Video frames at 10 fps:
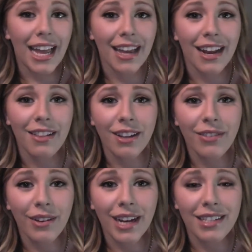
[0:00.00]
And I
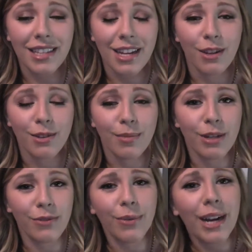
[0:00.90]
love you guys. Thank you so
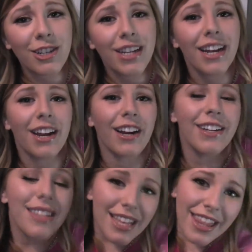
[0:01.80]
much for watching. I
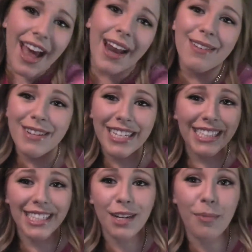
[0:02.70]
already said that,
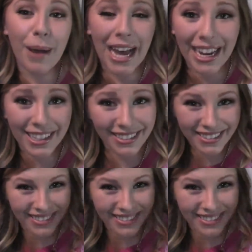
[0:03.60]
and bye!